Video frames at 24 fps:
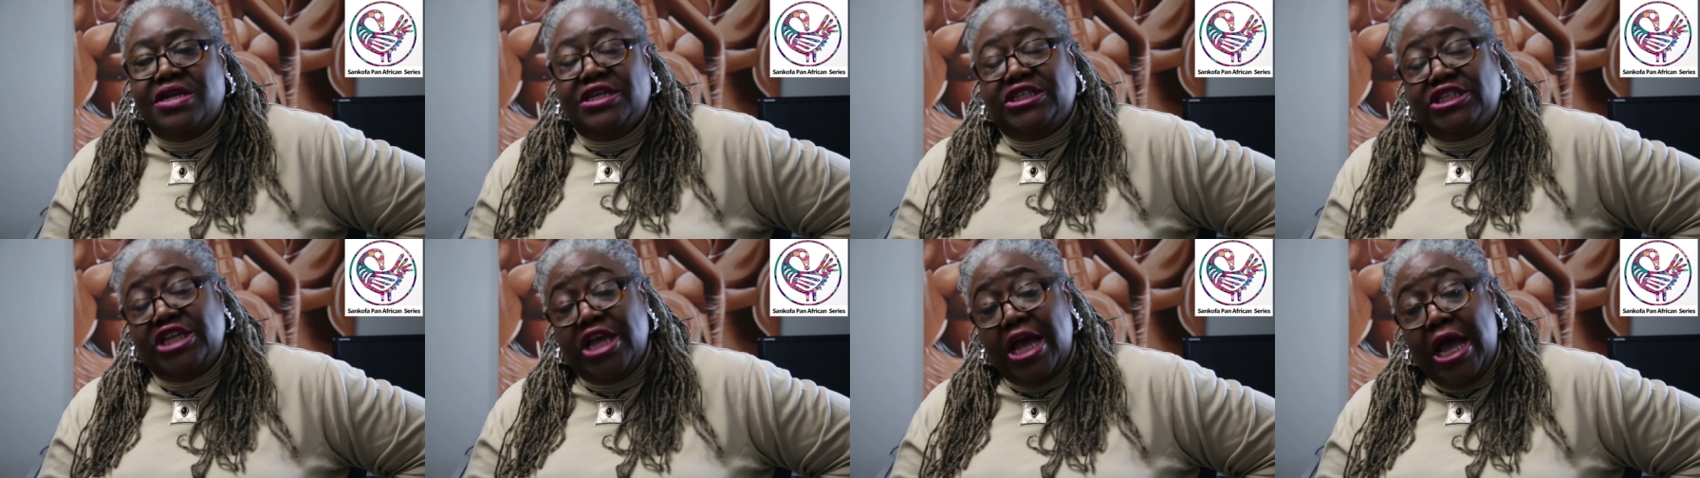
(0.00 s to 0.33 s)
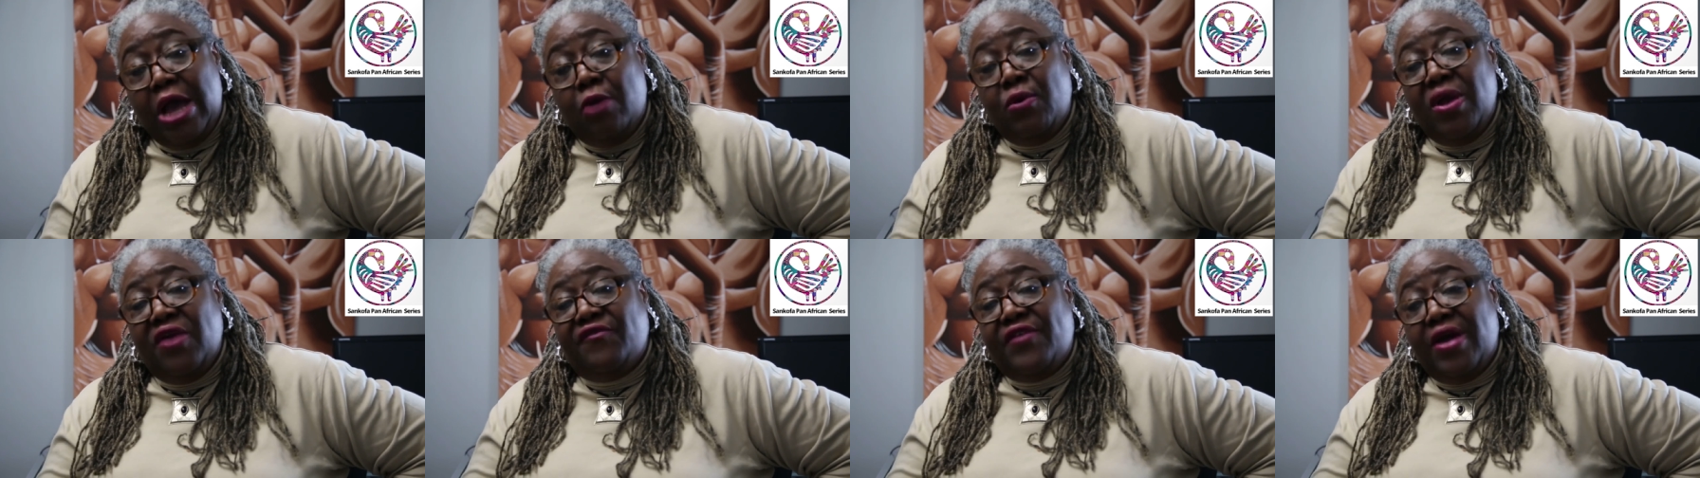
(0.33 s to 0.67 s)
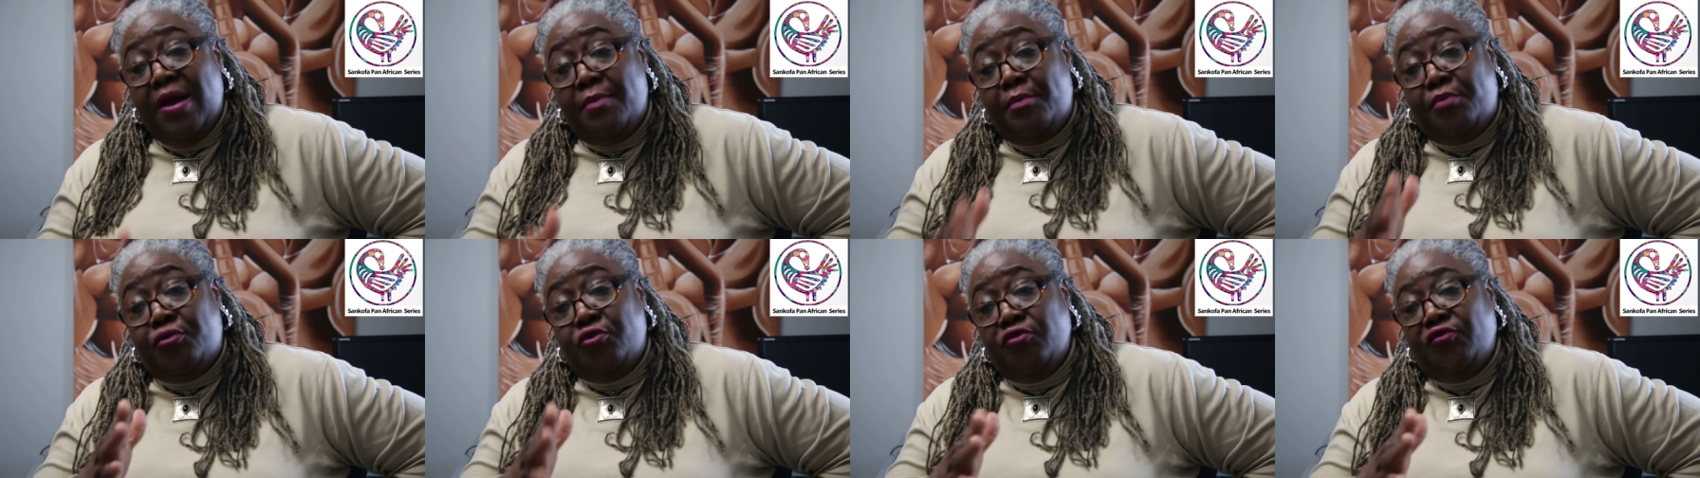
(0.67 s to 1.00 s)
She,
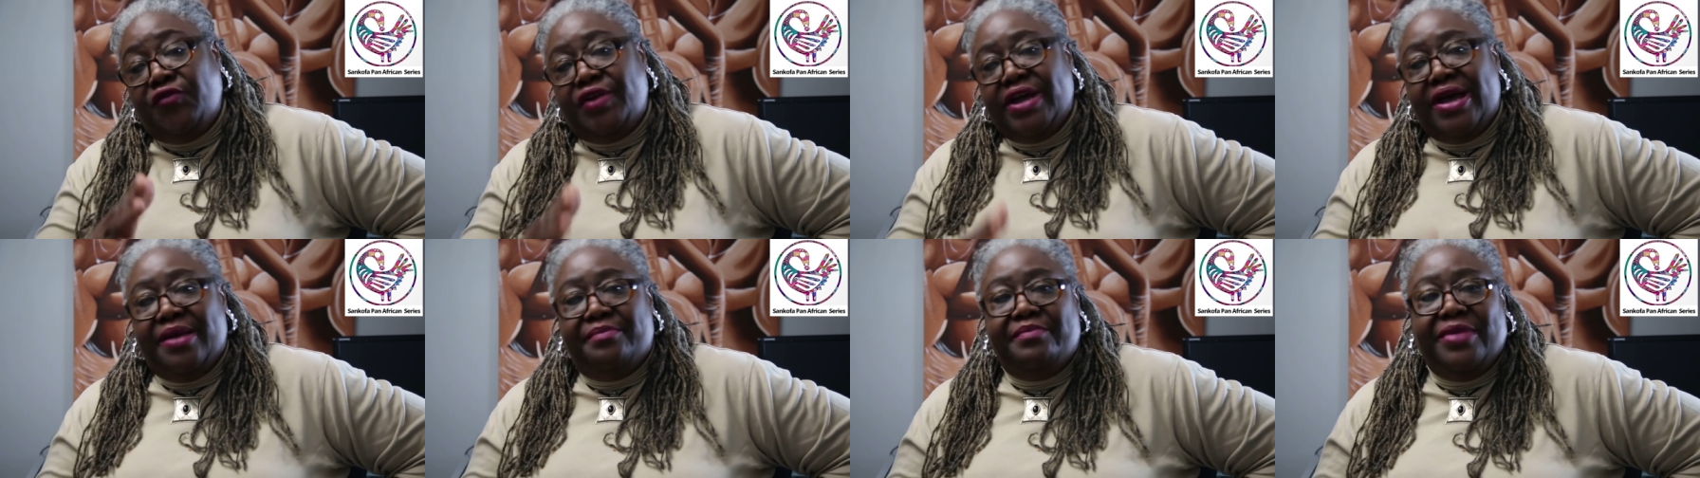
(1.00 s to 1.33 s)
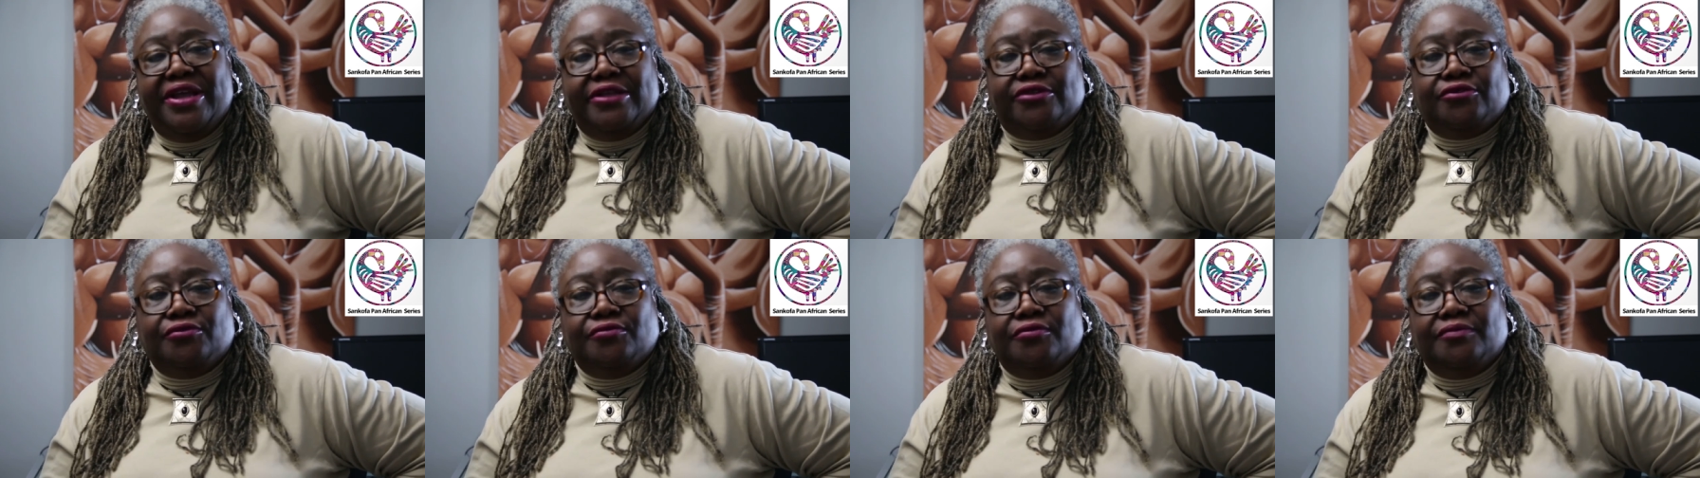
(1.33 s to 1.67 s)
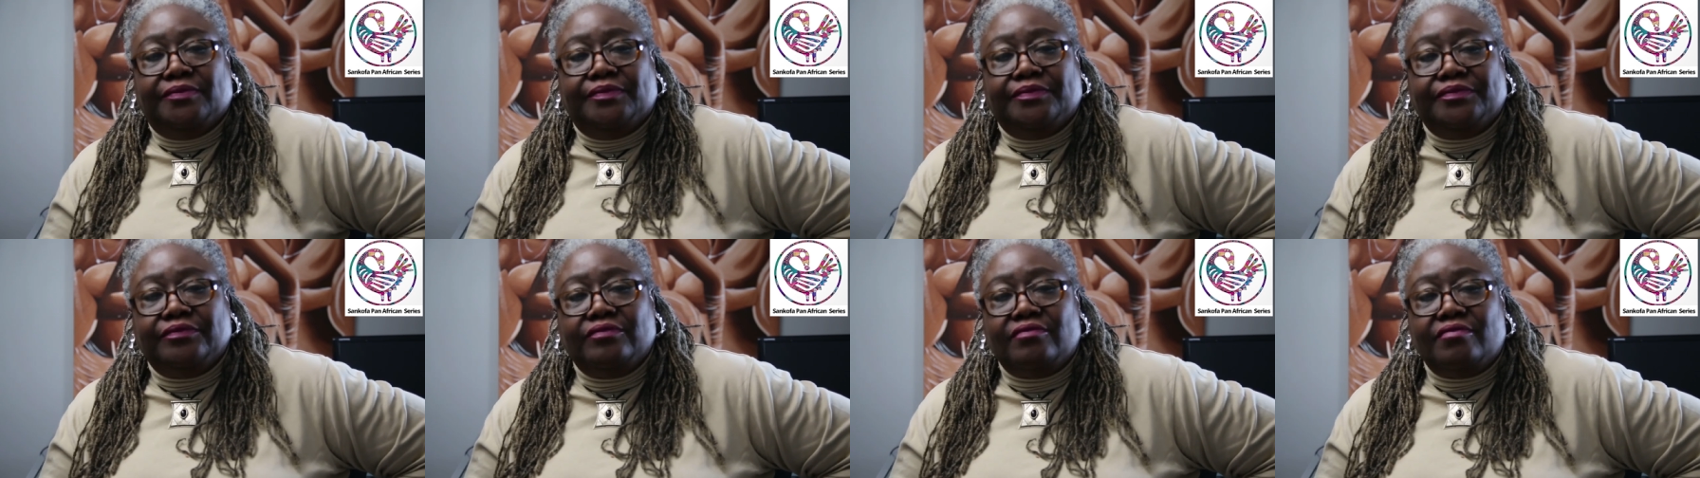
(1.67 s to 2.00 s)
however, proved her mettle.